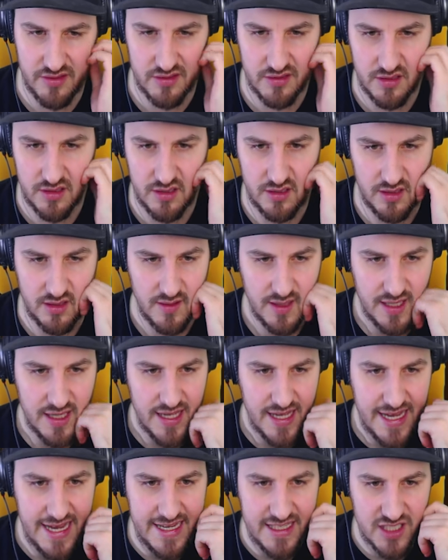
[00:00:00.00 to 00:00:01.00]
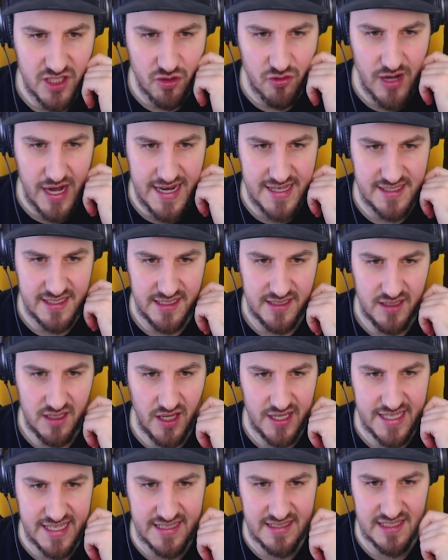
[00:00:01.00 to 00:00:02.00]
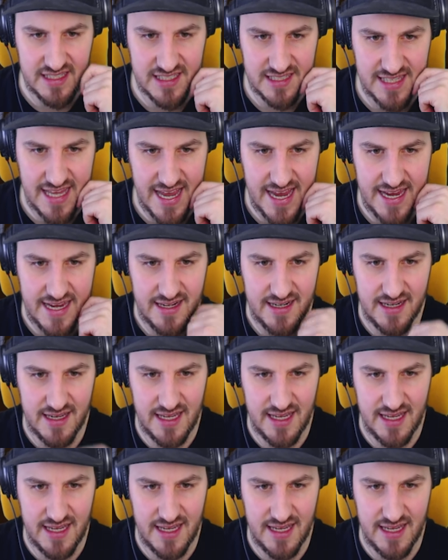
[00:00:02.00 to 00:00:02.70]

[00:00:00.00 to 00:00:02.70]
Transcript: Yeah, yeah. He's crazy, like insane.